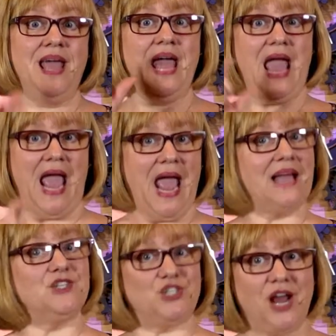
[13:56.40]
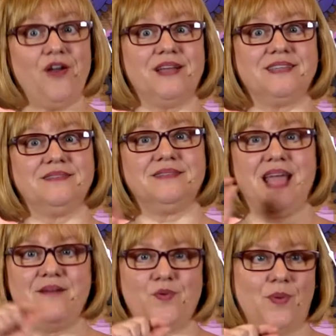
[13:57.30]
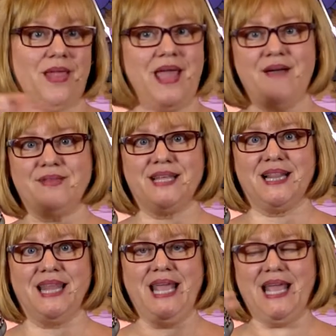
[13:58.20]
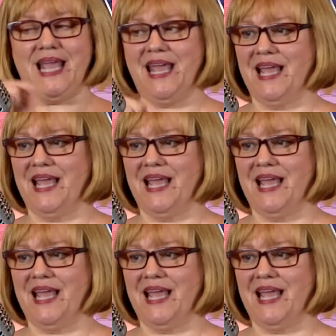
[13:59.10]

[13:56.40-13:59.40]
and share it. Canva will let you have a little link,